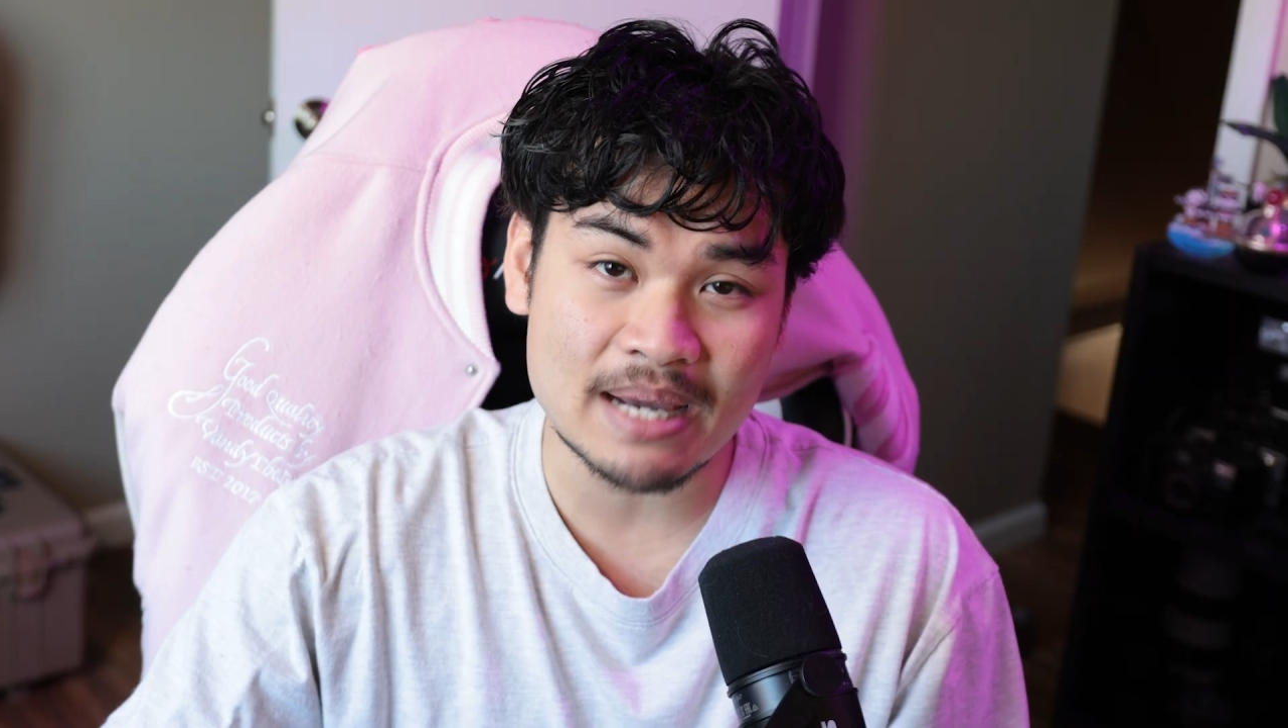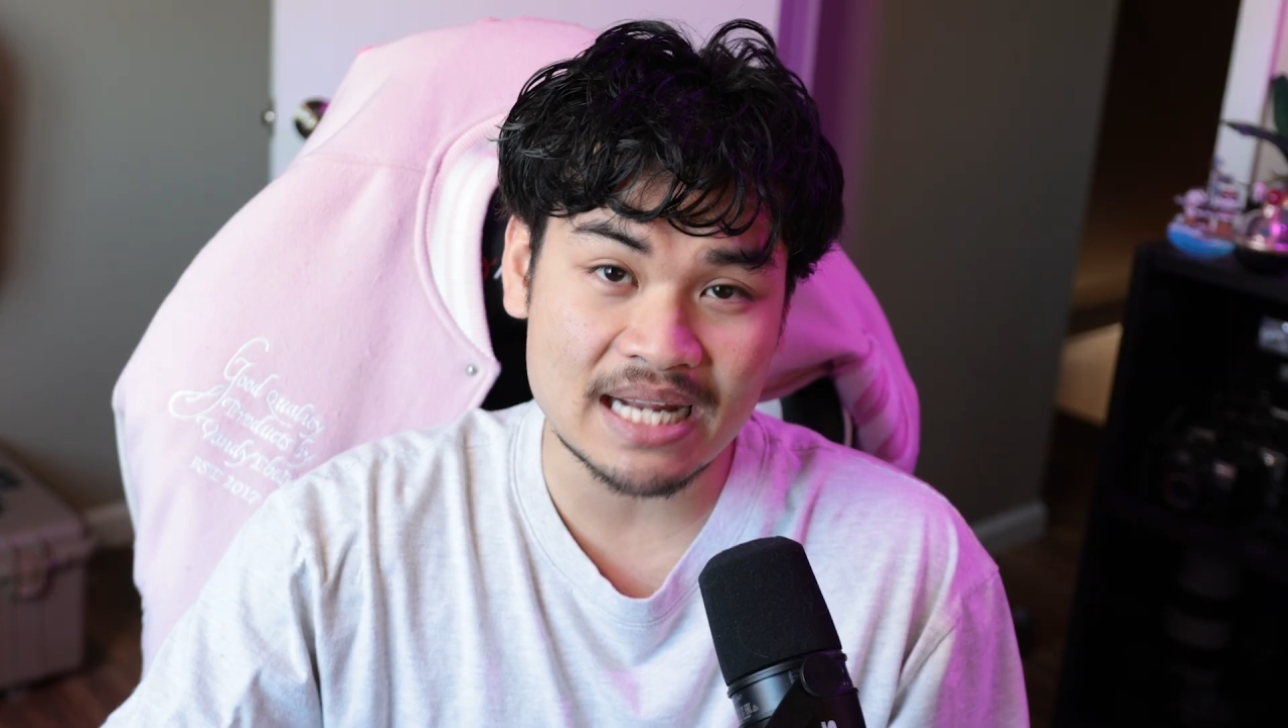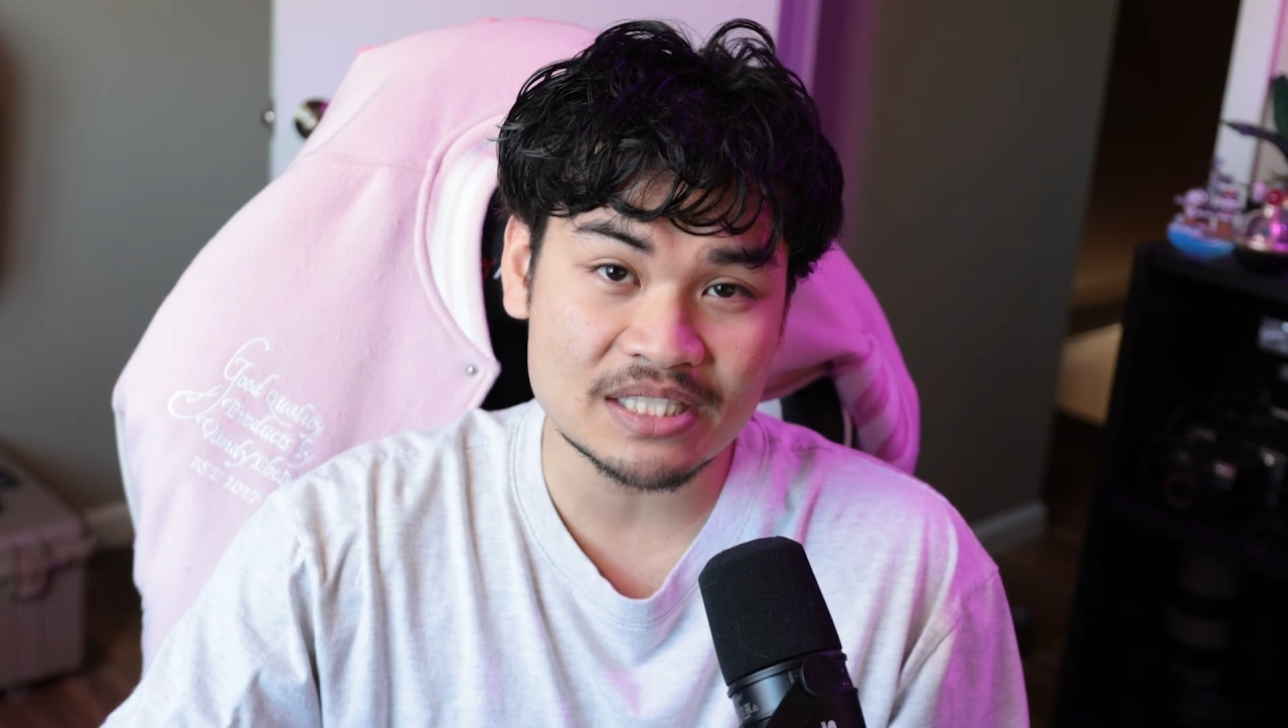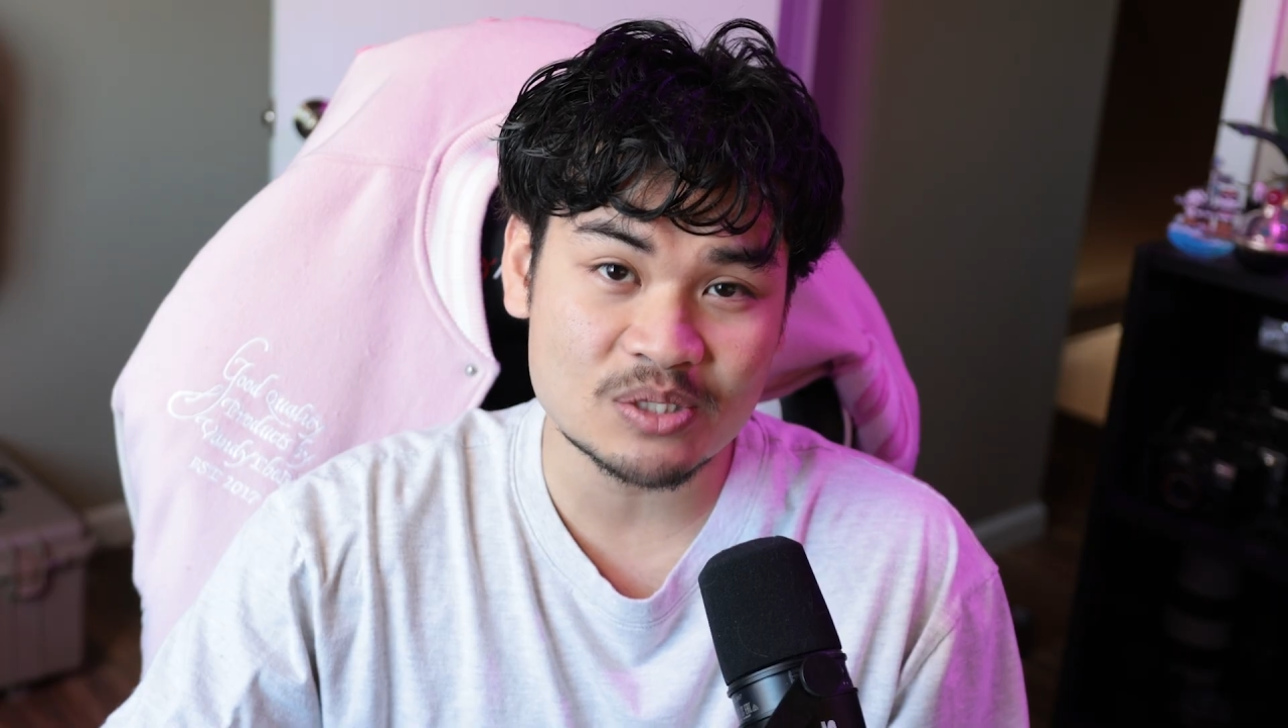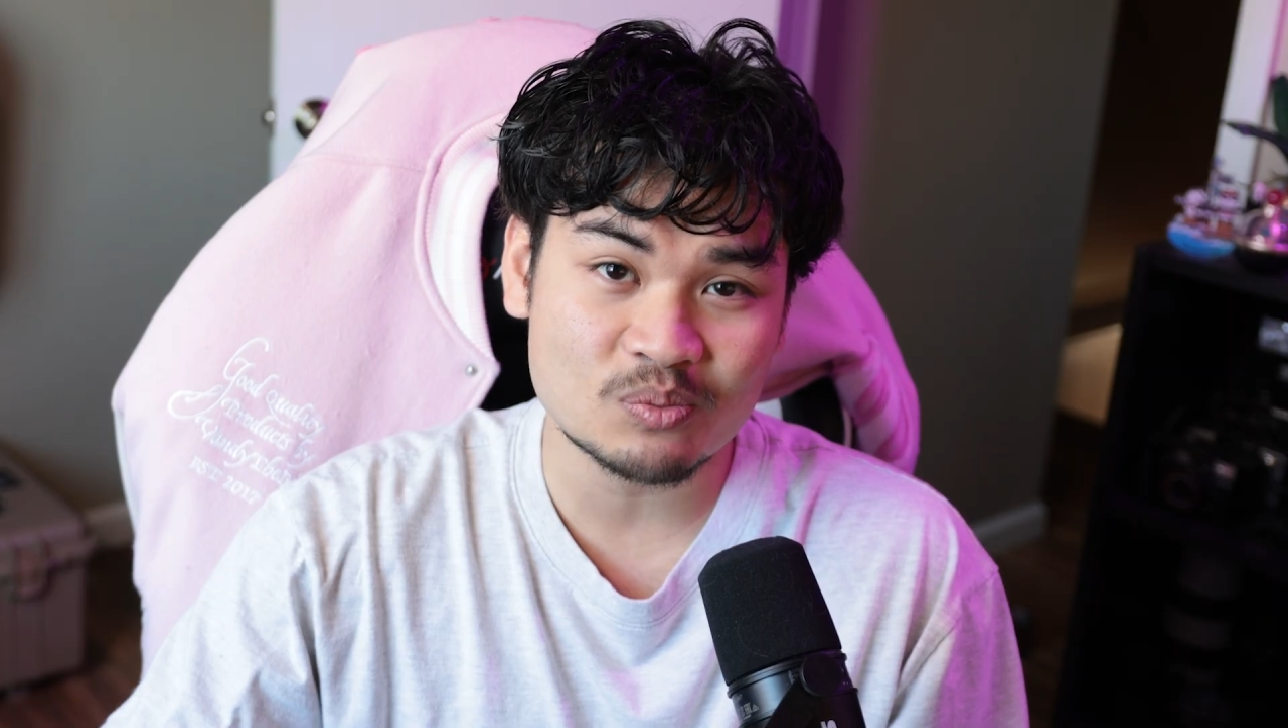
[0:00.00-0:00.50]

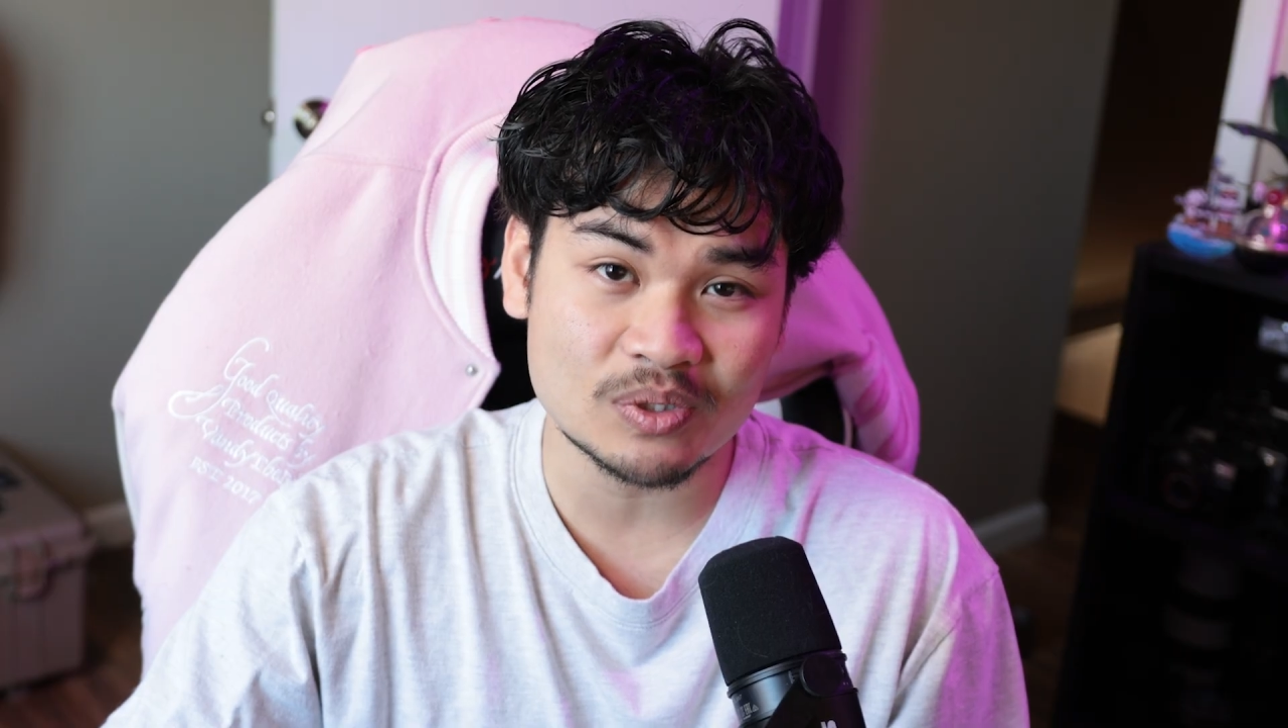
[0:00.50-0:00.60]
badges